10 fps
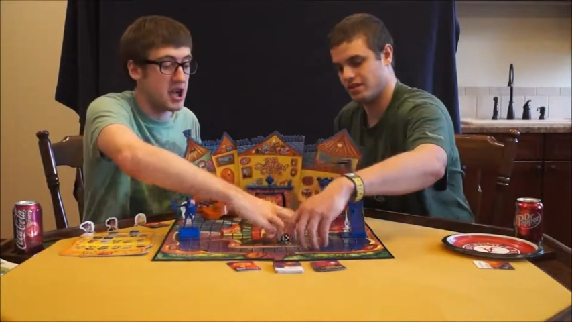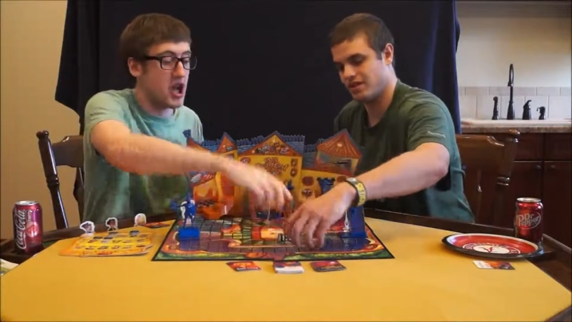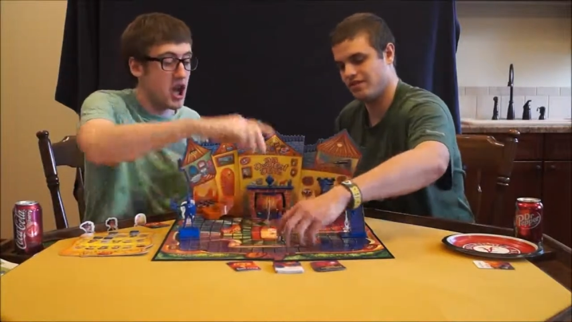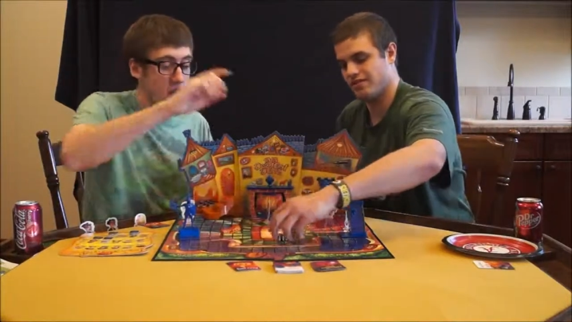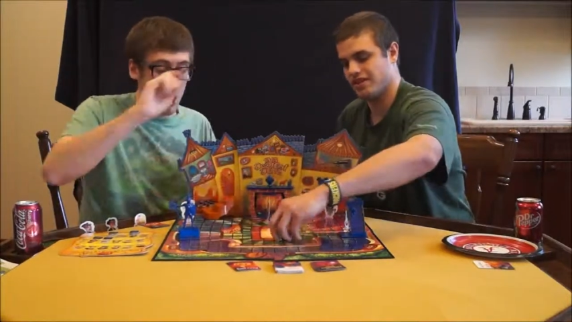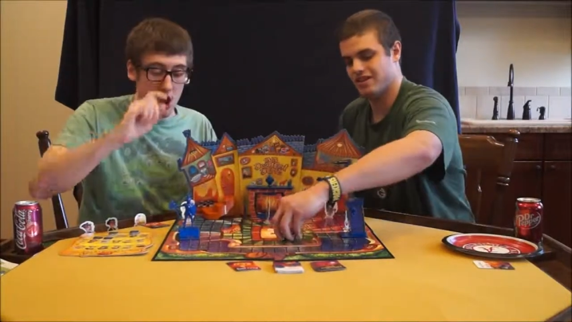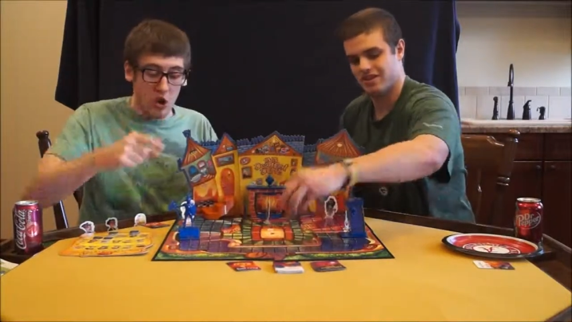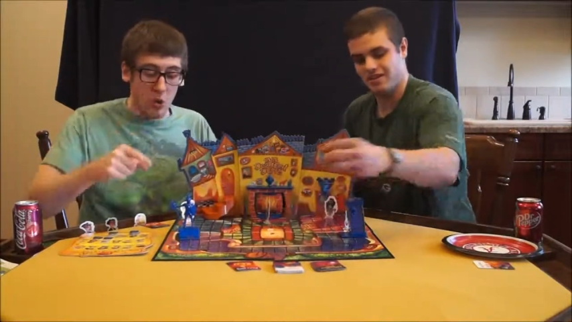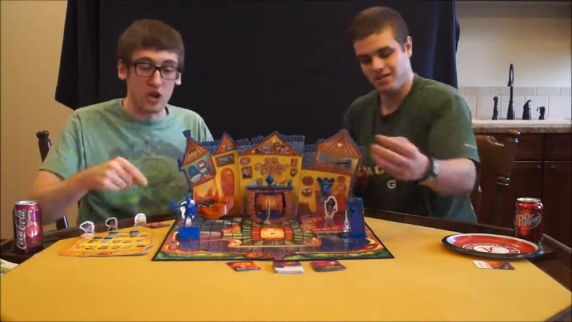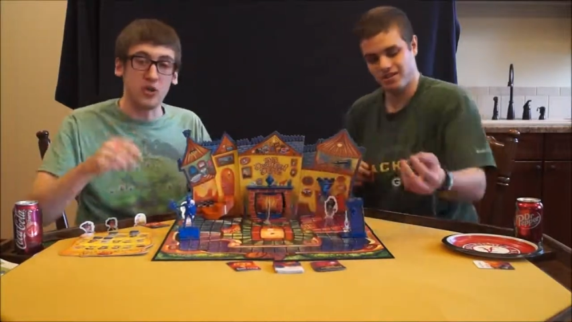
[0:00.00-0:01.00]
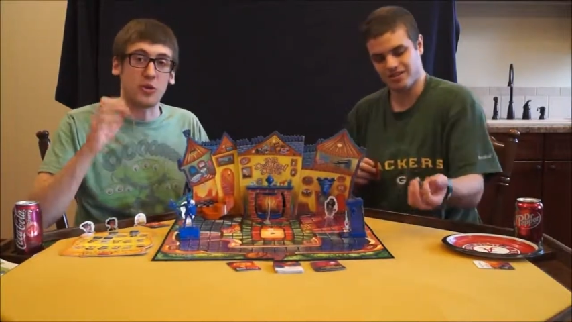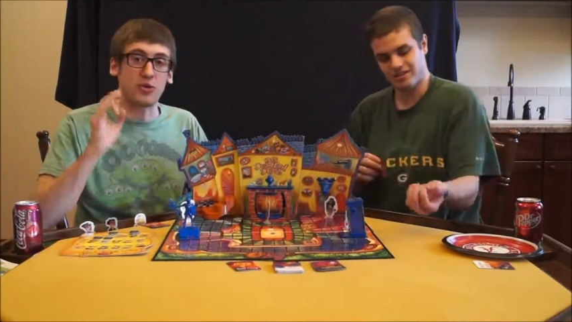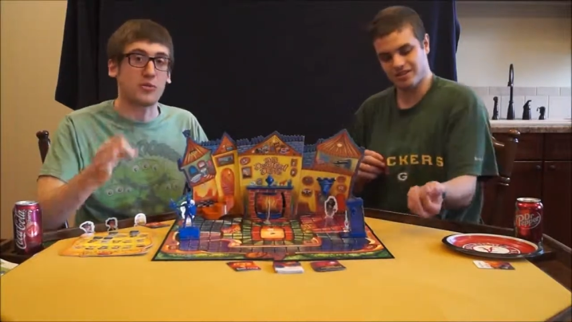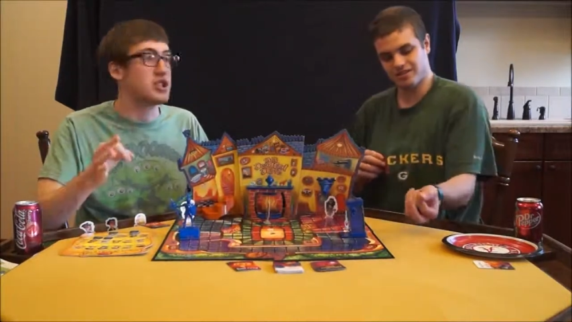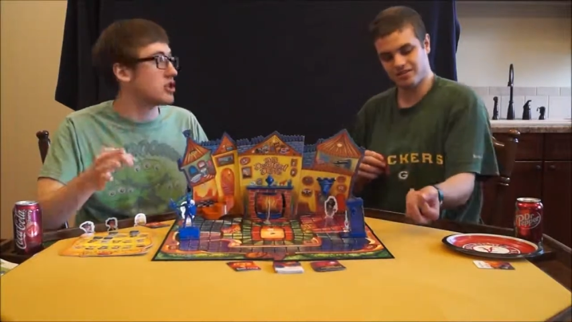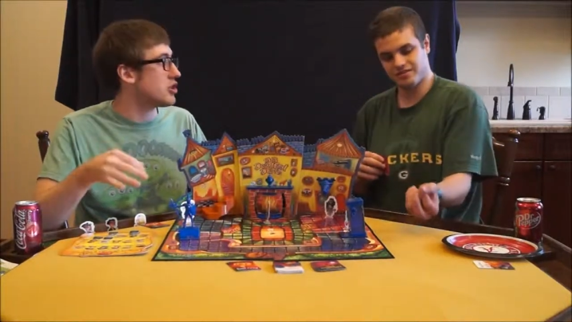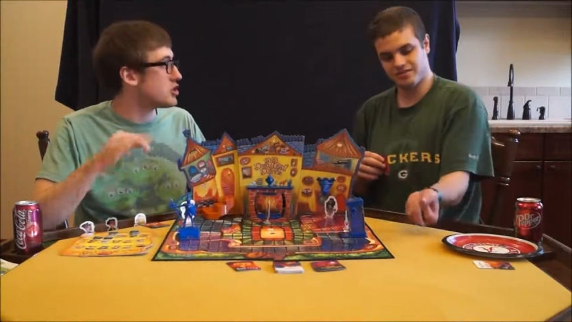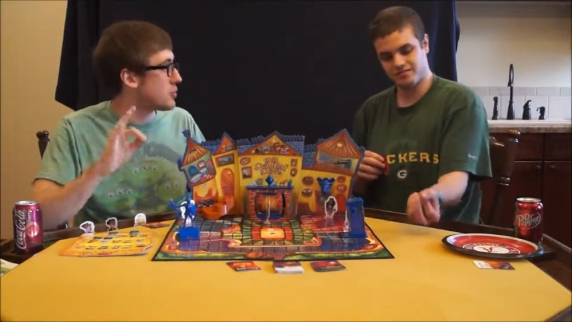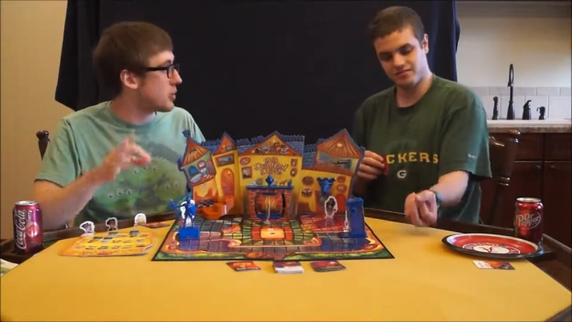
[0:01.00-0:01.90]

Speaker 1: Yep, let's do it. We this. do three turns